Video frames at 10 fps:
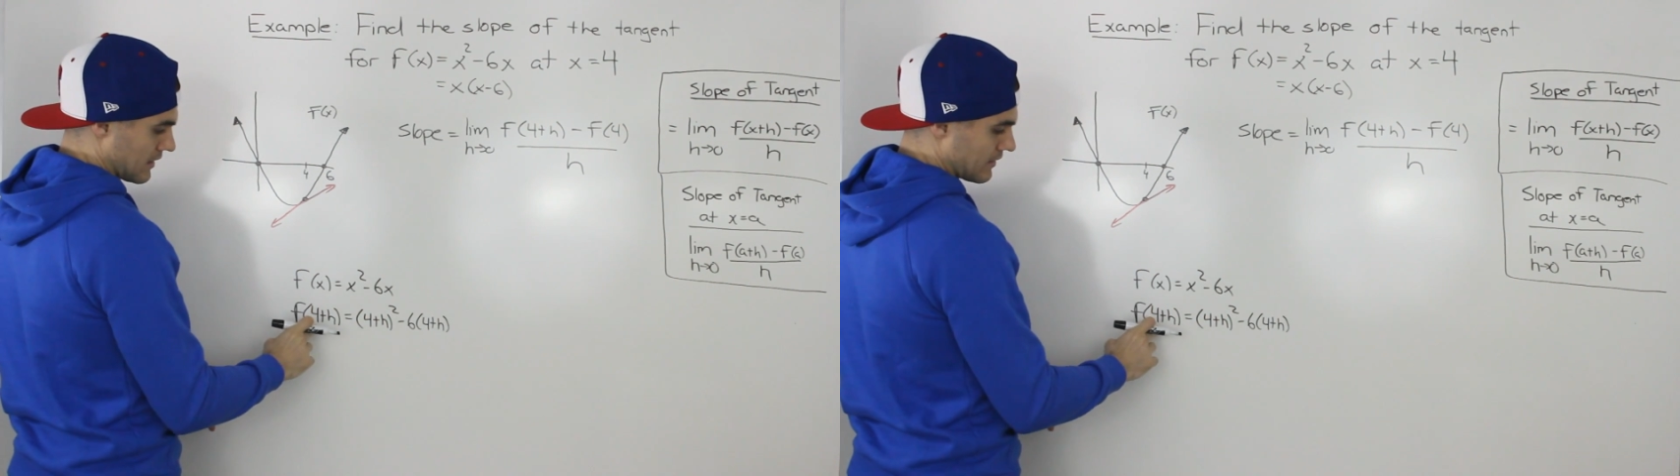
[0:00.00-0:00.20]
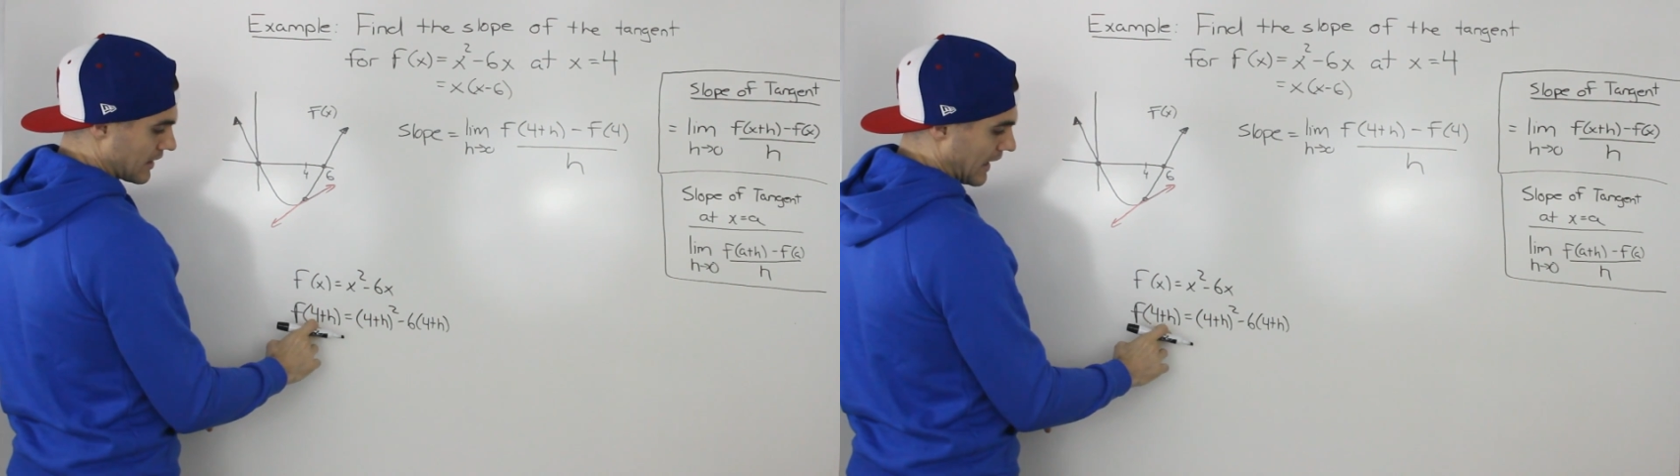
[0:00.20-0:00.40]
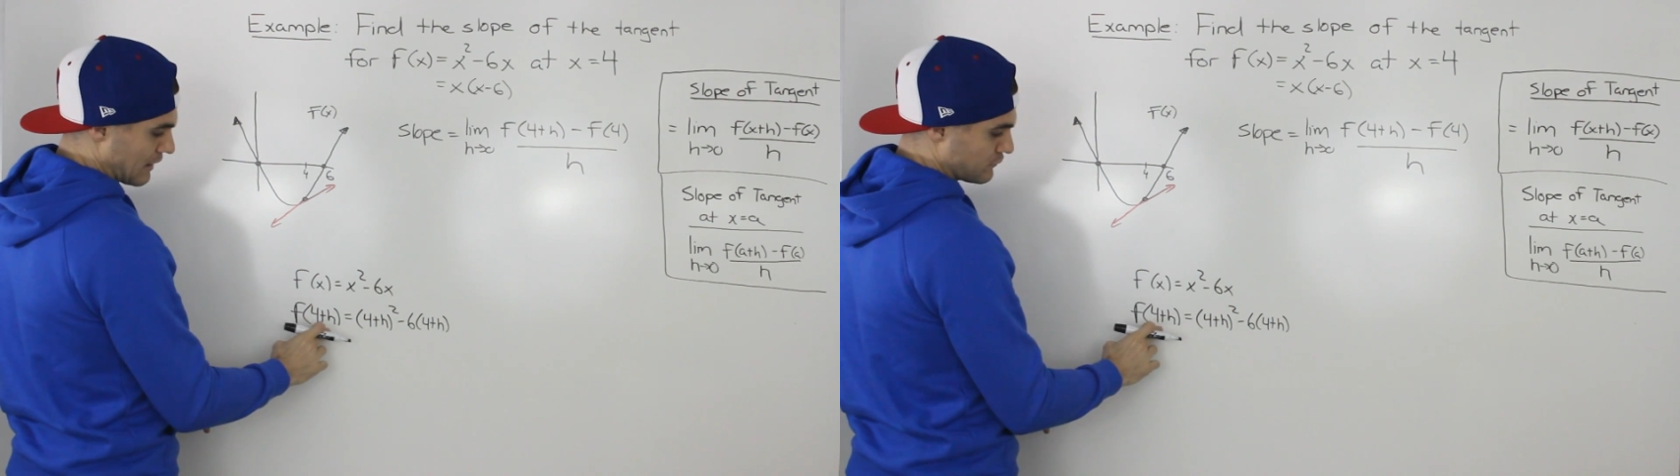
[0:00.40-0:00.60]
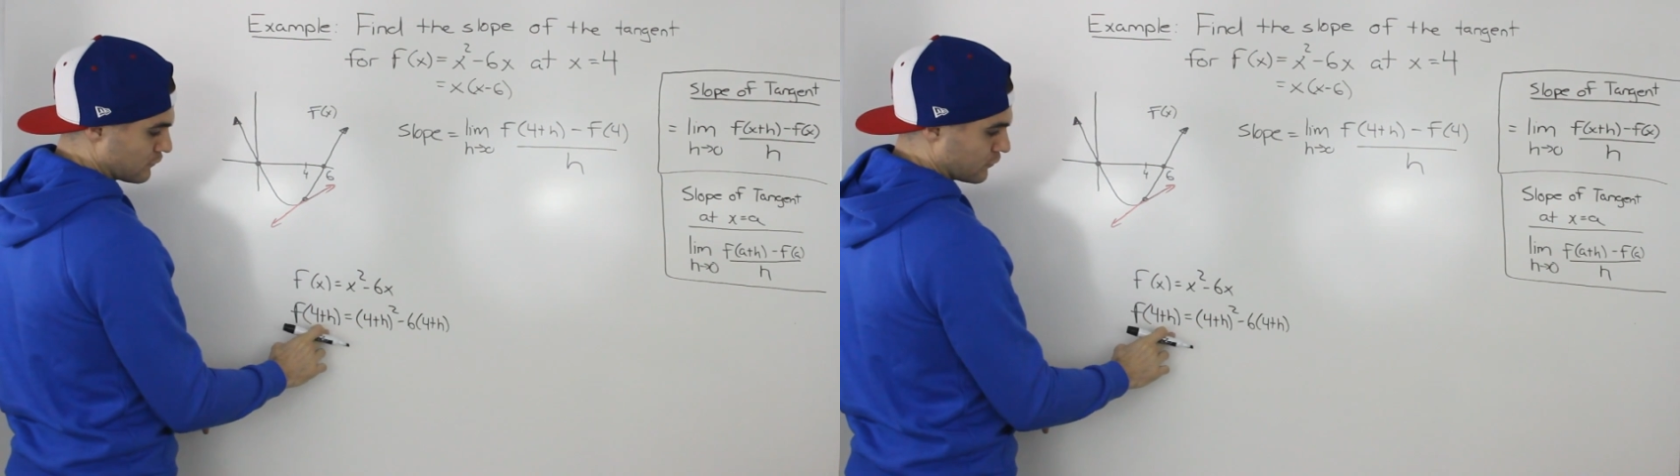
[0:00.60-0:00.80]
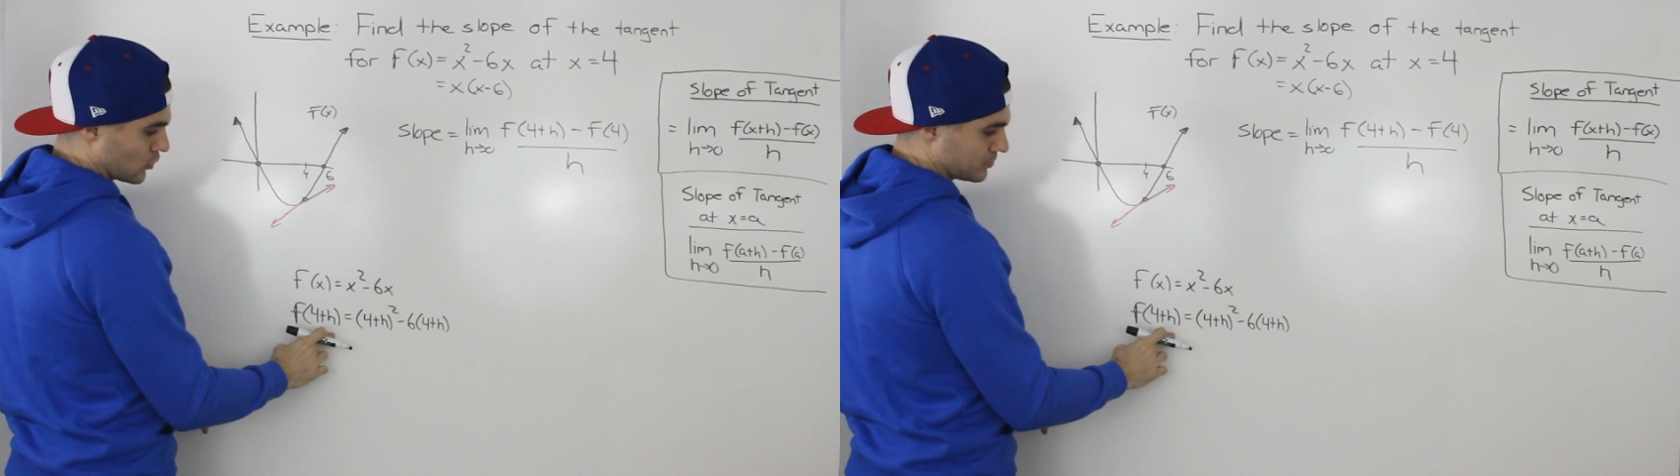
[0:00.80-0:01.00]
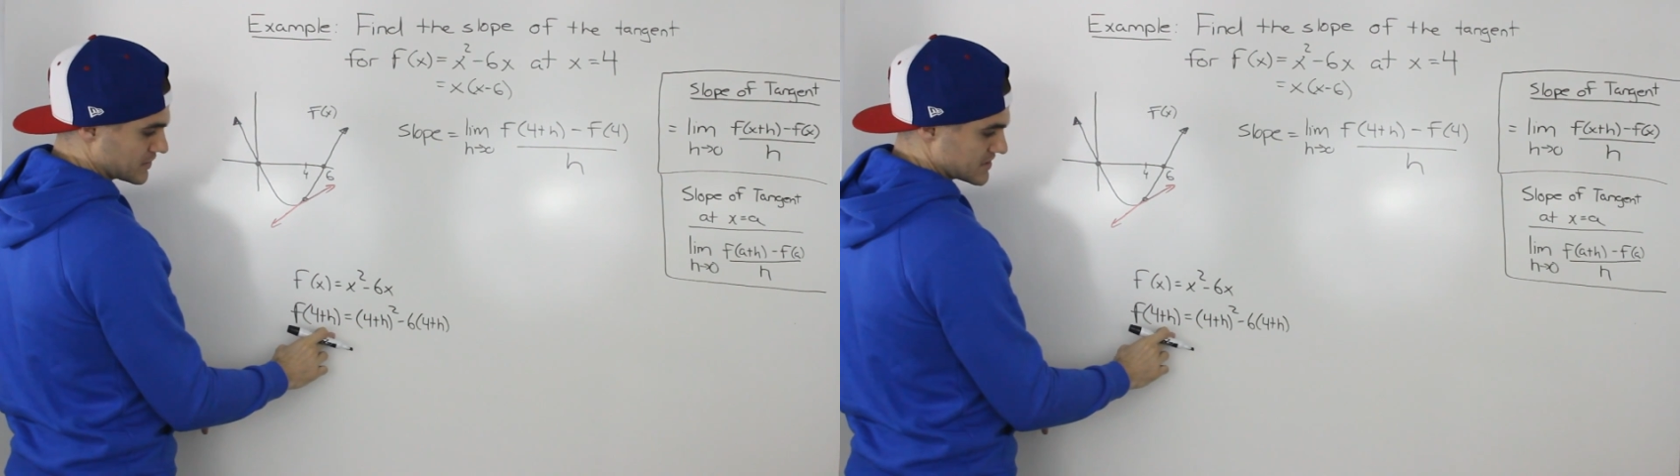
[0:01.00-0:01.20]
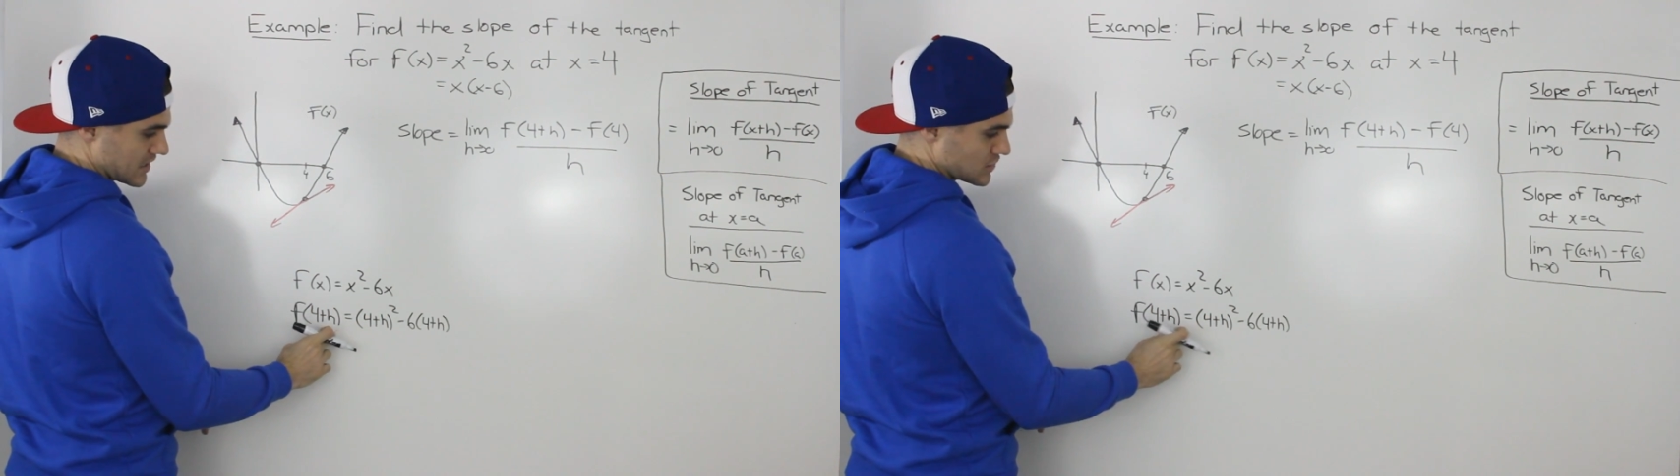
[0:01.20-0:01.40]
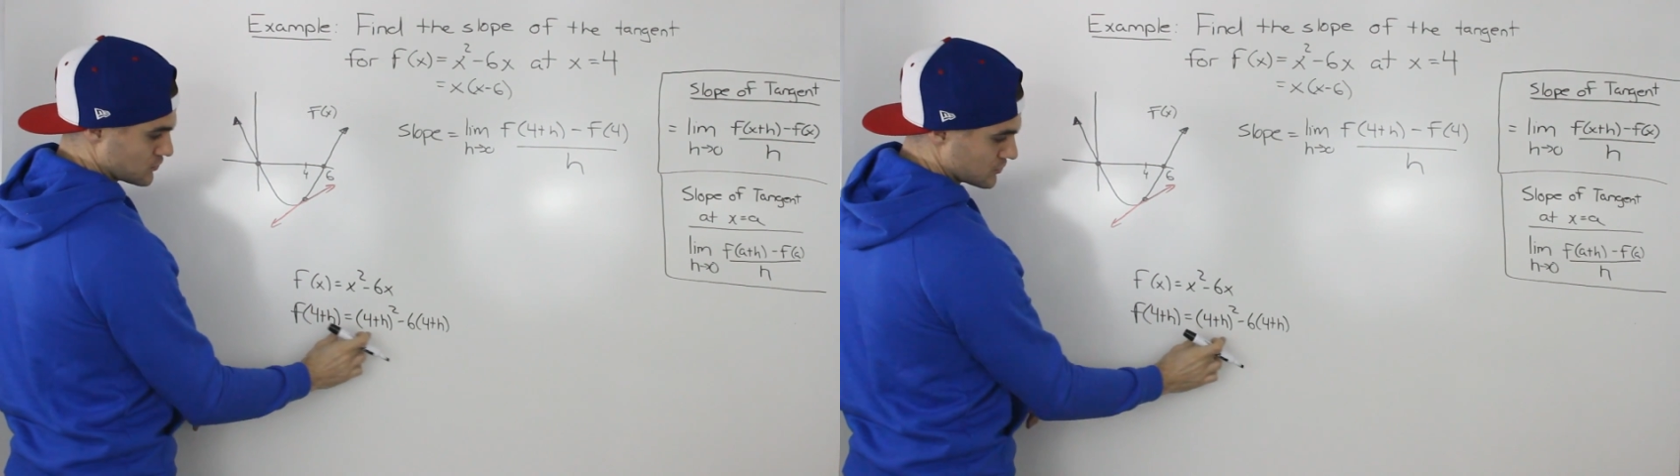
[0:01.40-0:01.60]
then f of 4 plus
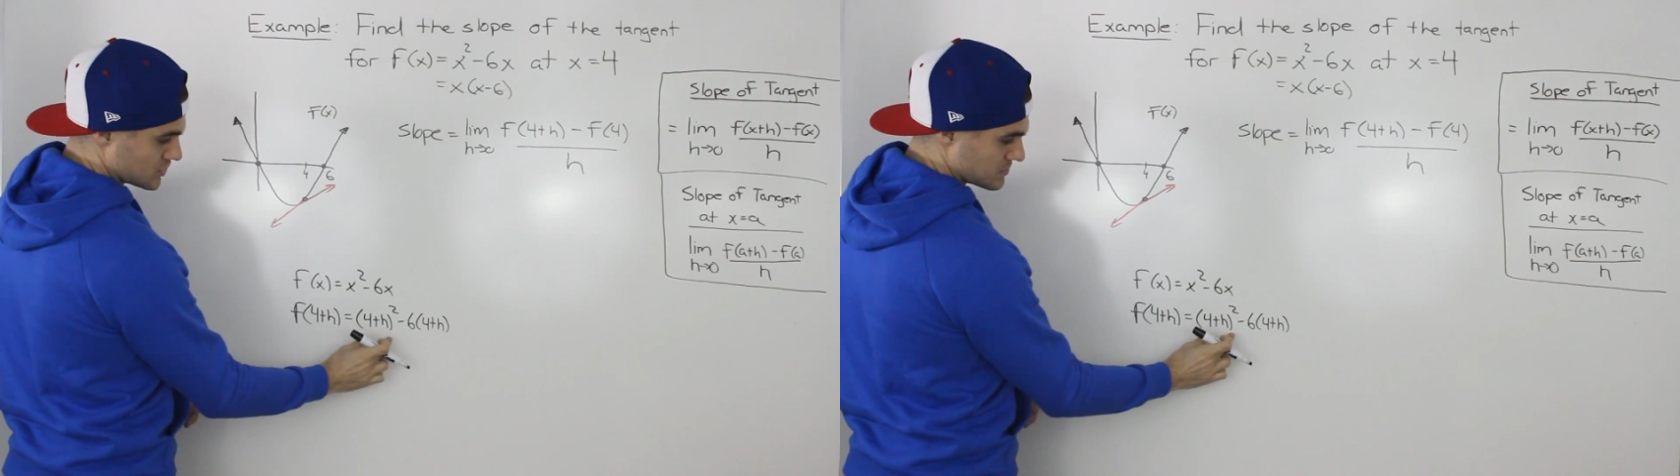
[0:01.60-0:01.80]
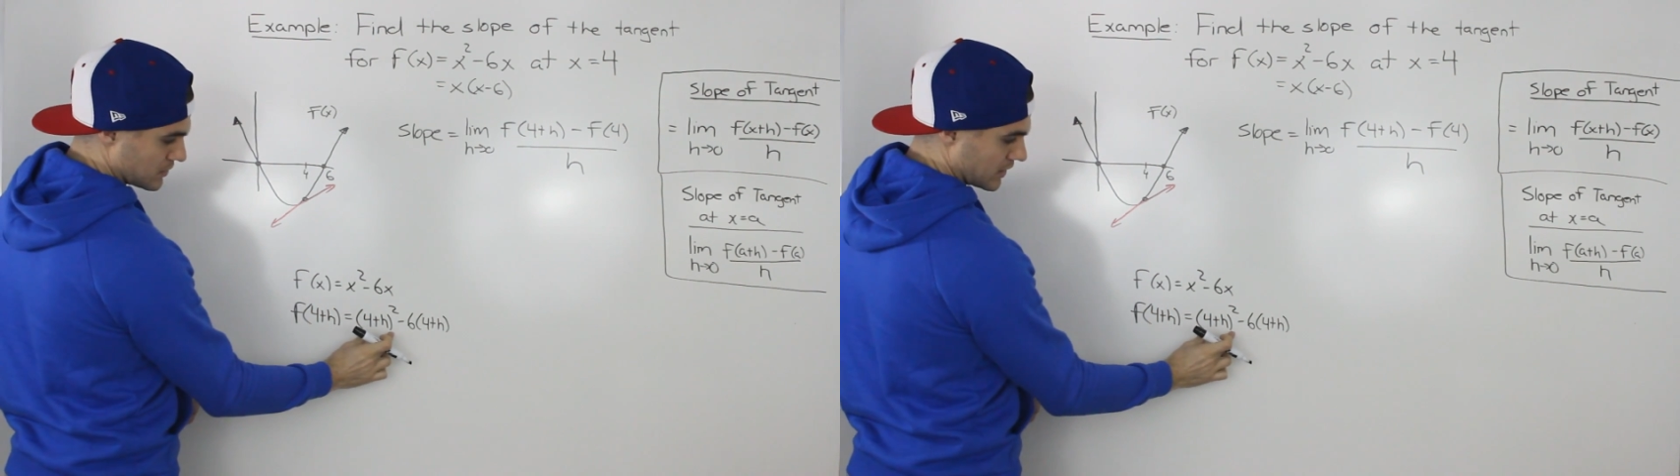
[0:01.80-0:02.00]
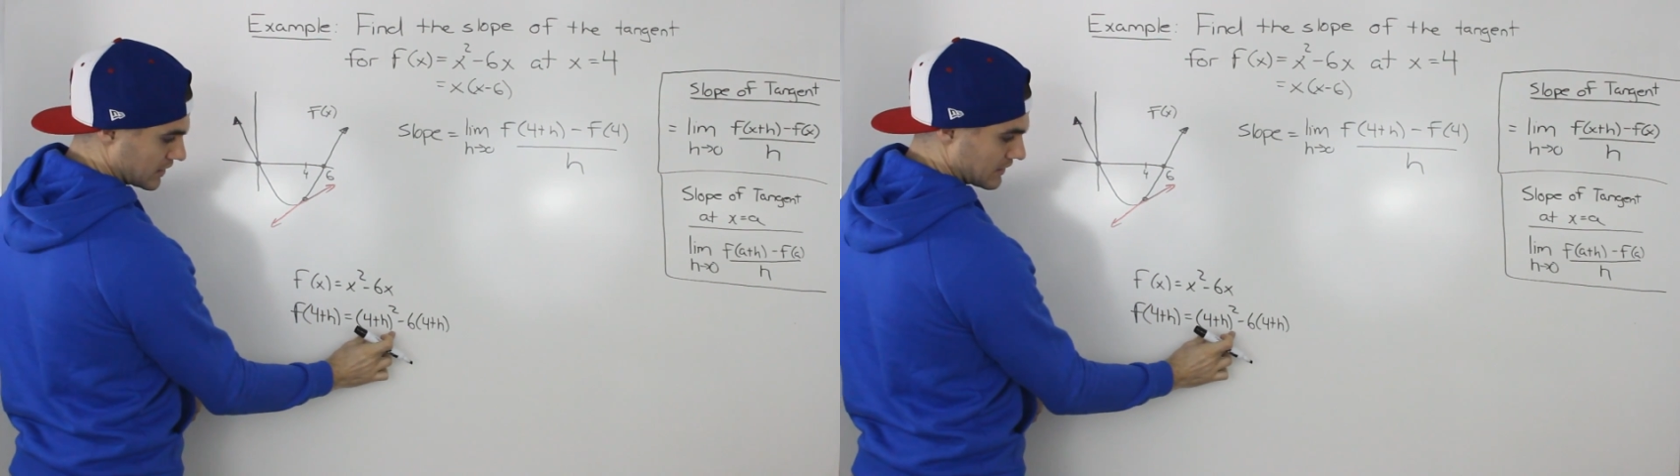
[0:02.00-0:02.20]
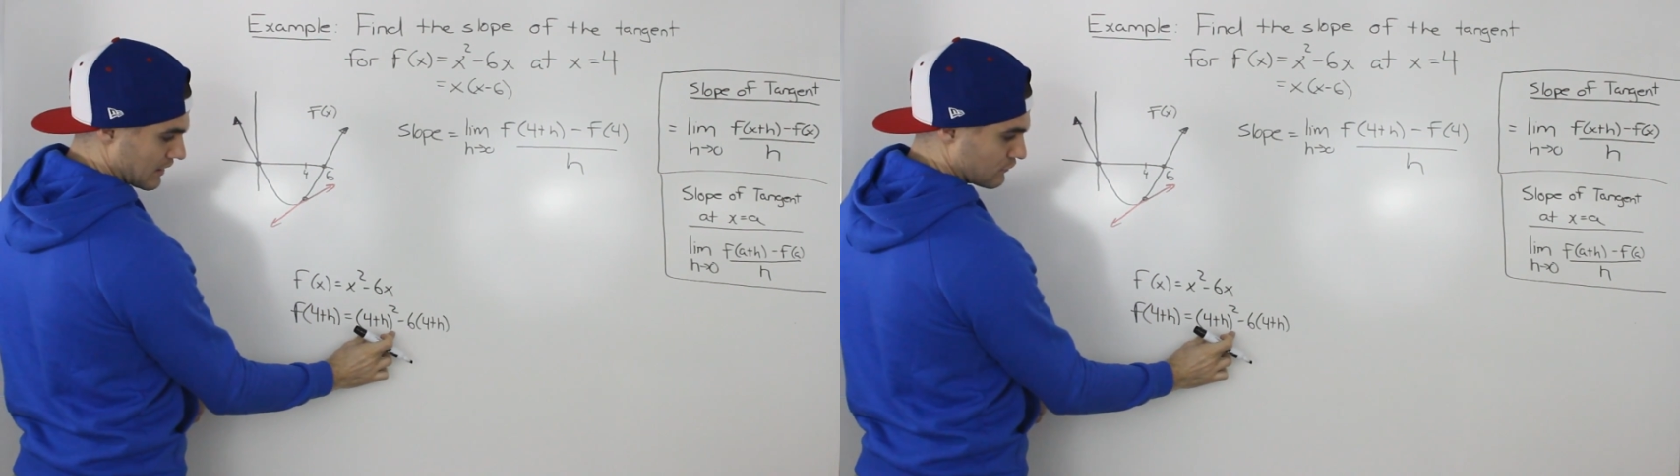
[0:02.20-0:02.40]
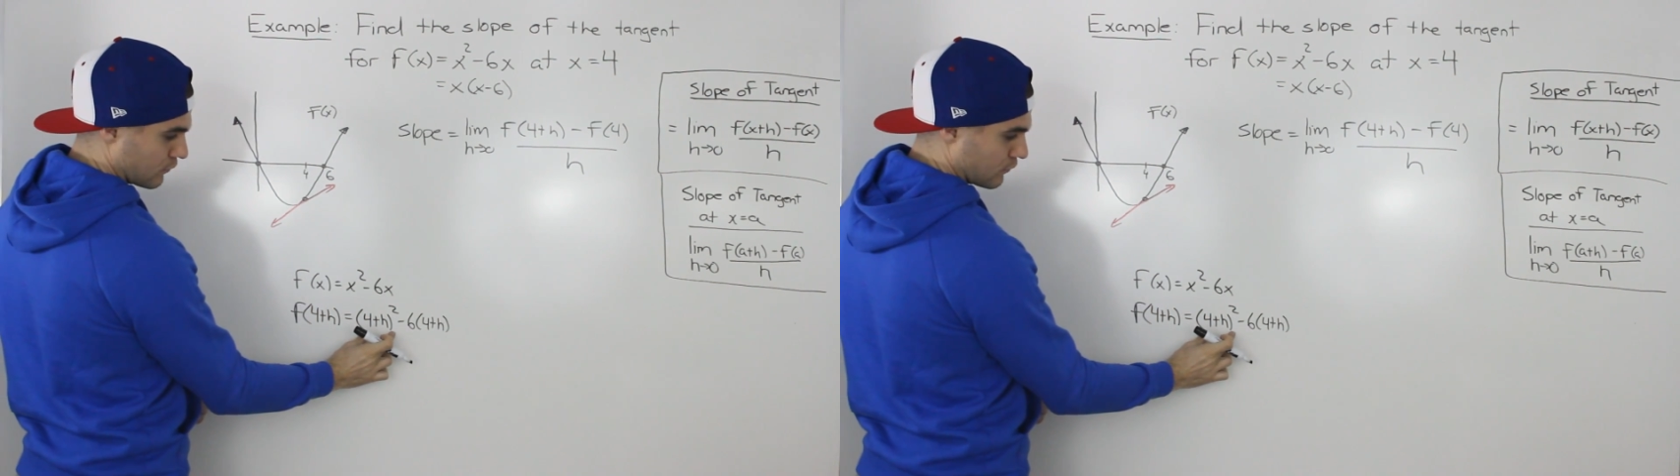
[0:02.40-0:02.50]
h, we would just plug in that